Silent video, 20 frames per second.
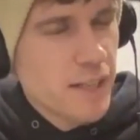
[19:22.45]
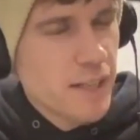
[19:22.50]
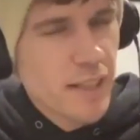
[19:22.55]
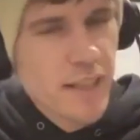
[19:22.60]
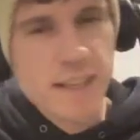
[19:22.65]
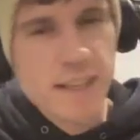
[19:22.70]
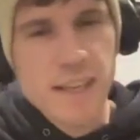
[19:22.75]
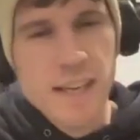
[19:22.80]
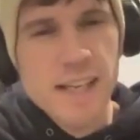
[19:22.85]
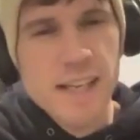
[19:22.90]

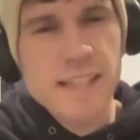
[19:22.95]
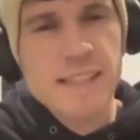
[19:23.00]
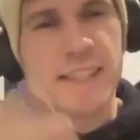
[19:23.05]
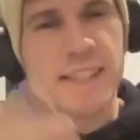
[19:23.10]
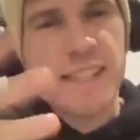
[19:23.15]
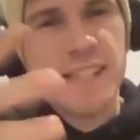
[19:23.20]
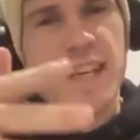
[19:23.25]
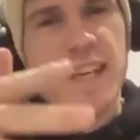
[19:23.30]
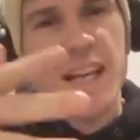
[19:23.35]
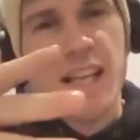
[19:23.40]
Like, it's
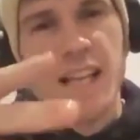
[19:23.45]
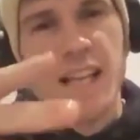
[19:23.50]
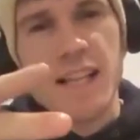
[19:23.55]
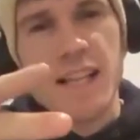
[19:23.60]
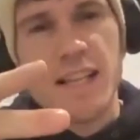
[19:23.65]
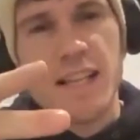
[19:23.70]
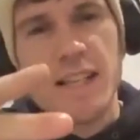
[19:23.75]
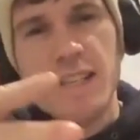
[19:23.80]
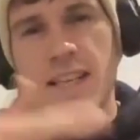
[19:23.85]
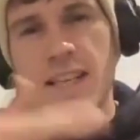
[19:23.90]

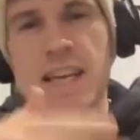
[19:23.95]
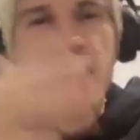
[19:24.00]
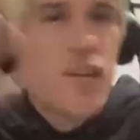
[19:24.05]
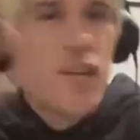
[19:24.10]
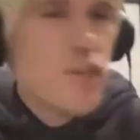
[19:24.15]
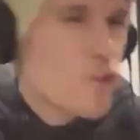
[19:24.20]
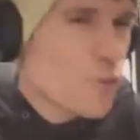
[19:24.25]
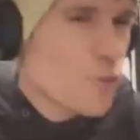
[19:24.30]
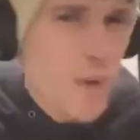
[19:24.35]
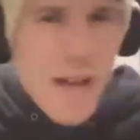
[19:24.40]

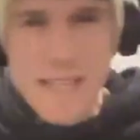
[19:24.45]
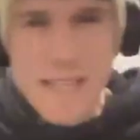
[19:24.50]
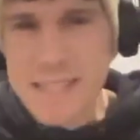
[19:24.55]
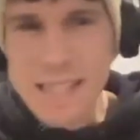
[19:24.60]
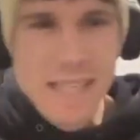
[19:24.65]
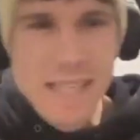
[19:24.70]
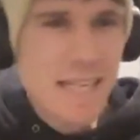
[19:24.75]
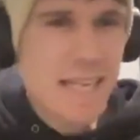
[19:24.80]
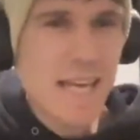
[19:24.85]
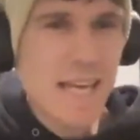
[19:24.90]

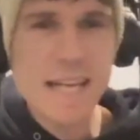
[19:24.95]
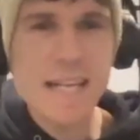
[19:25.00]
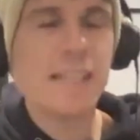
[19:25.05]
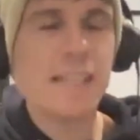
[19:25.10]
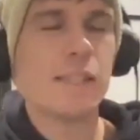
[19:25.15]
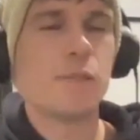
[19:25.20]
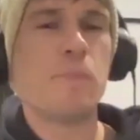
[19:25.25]
indirectly getting us